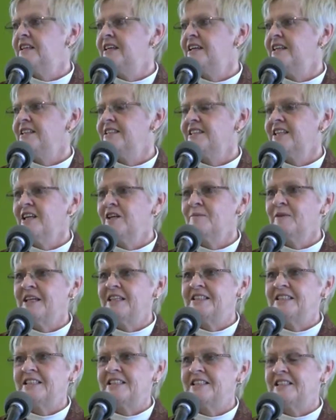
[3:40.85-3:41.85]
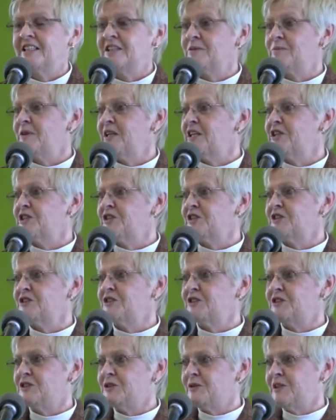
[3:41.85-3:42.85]
And it's now my distinct
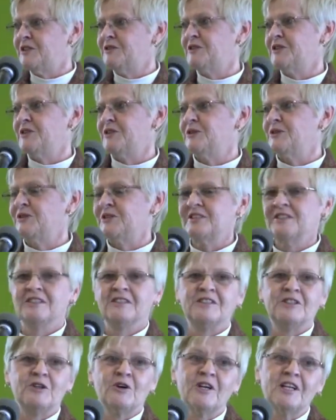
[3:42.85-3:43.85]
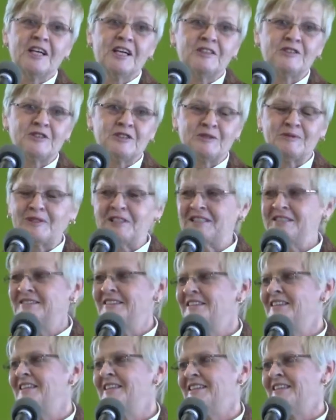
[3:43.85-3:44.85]
pleasure to introduce your
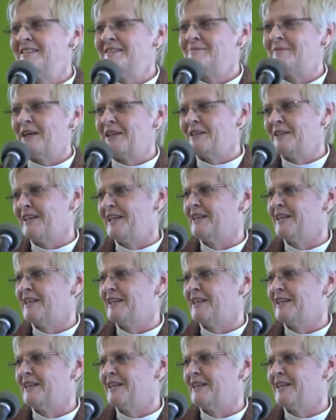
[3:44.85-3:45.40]
councilman, Michael